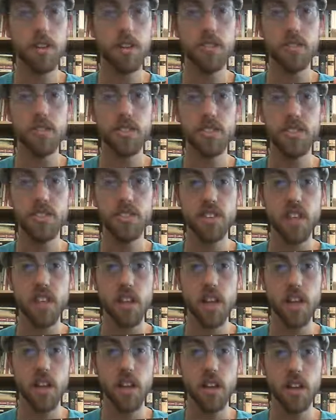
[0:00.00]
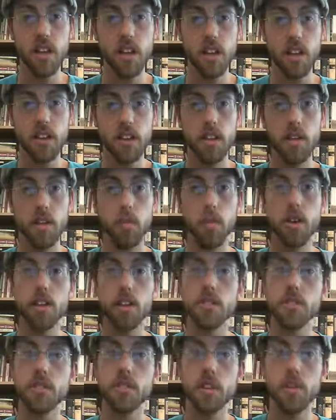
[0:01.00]
of C that
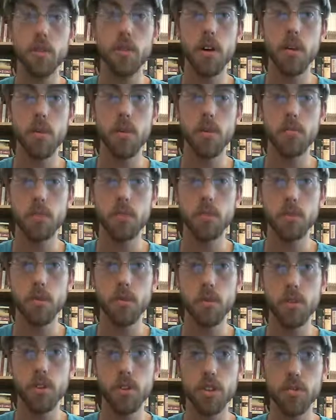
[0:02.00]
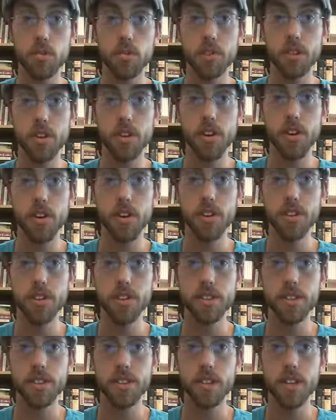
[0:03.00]
works really well with most worship
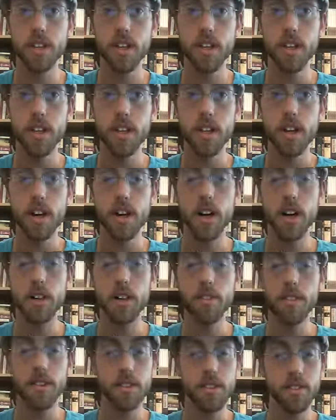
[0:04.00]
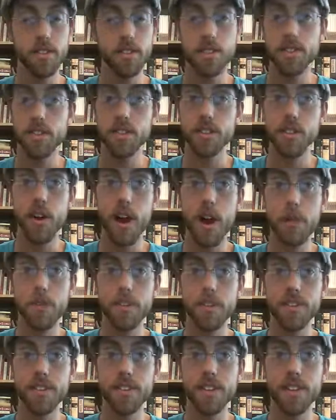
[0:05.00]
songs, it just so
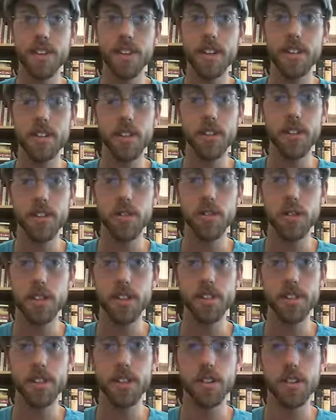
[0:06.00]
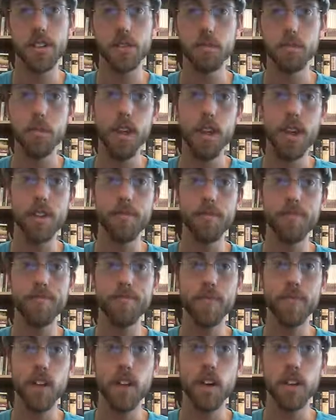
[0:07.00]
happens that it's also easy to play.
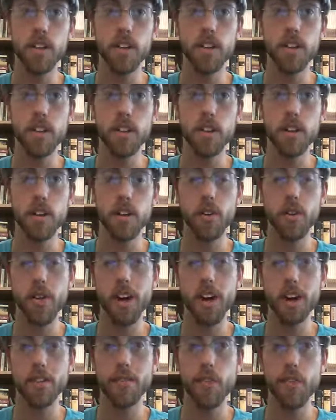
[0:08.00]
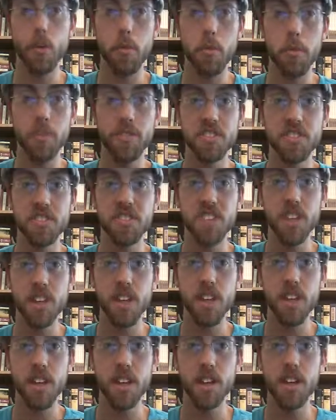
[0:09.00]
The correct form of
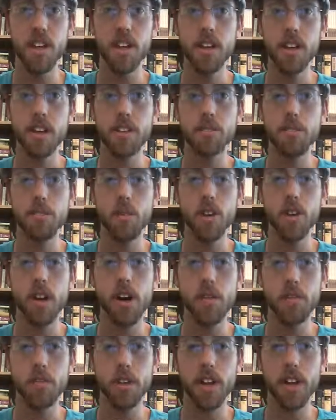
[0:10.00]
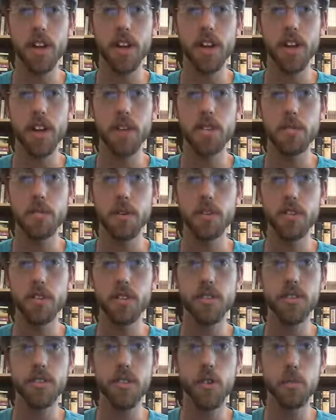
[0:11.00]
C is more complicated,
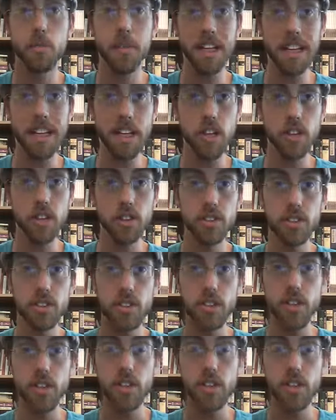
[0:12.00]
especially for beginners.